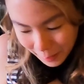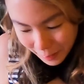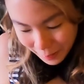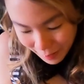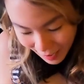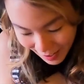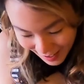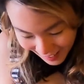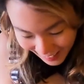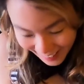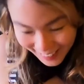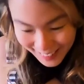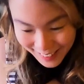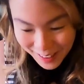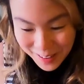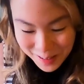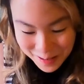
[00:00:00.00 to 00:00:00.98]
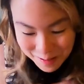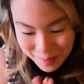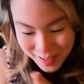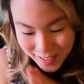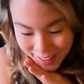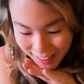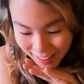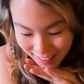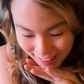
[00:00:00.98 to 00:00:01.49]
Alright, oh
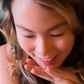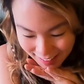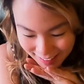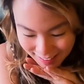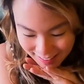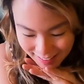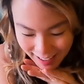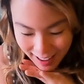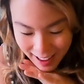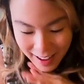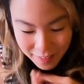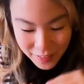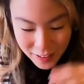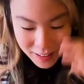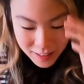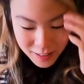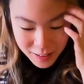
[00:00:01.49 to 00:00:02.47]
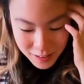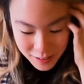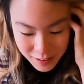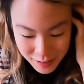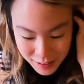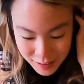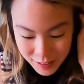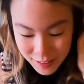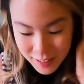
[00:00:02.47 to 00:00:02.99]
my goodness, have a
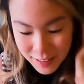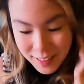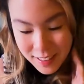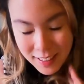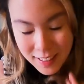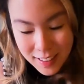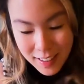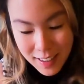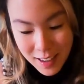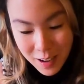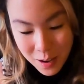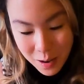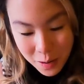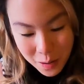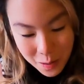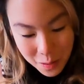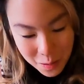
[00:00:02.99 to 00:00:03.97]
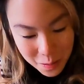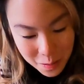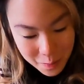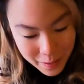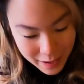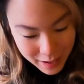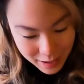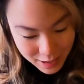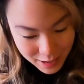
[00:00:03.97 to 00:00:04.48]
look. Oh
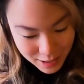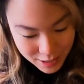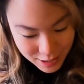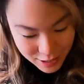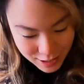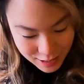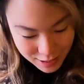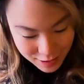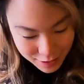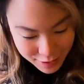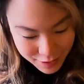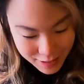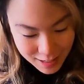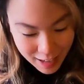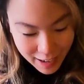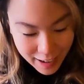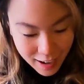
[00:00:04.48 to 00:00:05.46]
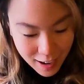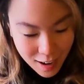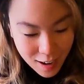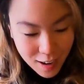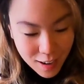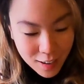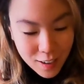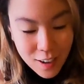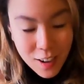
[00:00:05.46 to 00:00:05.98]
my gosh, it looks like
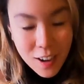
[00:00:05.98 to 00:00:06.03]
a